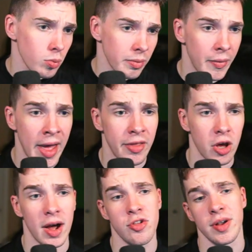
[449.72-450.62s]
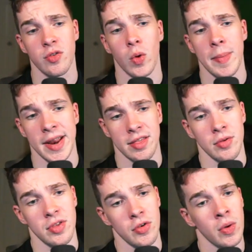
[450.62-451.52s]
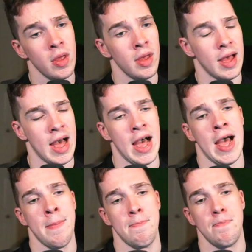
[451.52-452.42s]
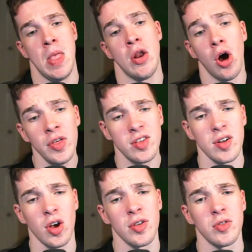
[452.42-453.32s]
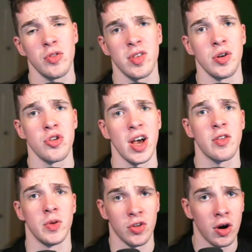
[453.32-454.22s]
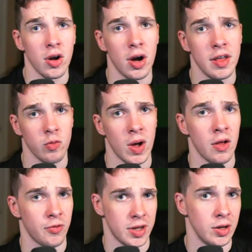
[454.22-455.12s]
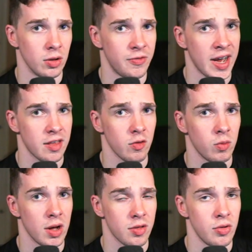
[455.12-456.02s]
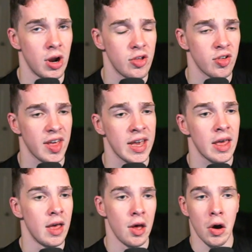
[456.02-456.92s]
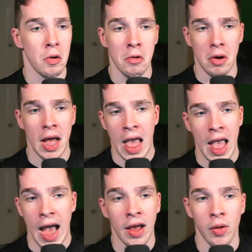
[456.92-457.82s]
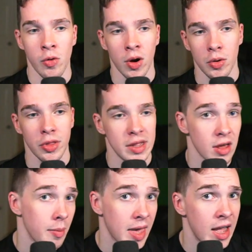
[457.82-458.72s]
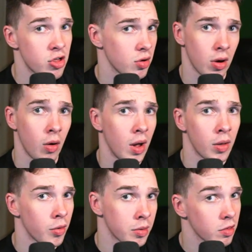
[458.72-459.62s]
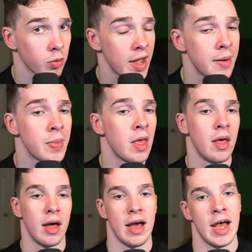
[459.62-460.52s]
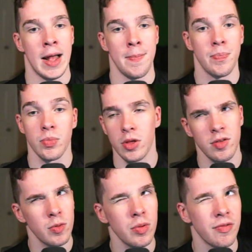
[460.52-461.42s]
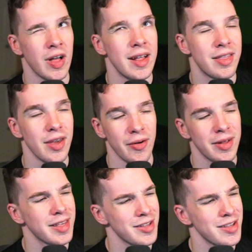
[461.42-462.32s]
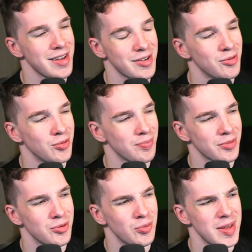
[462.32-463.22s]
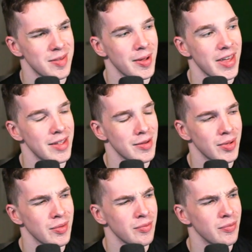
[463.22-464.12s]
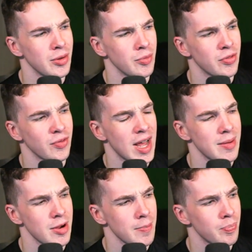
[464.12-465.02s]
And the Codger is a 1-mana 2-2. And all these cards also do synergize with Targon as well for heal effects as well. So they're not just like, oh, I only work with like Tom Ketch, or oh, I only work with Swain. I also work with Vlad too. It's actually a cool piece about that. You can play them with Vladimir.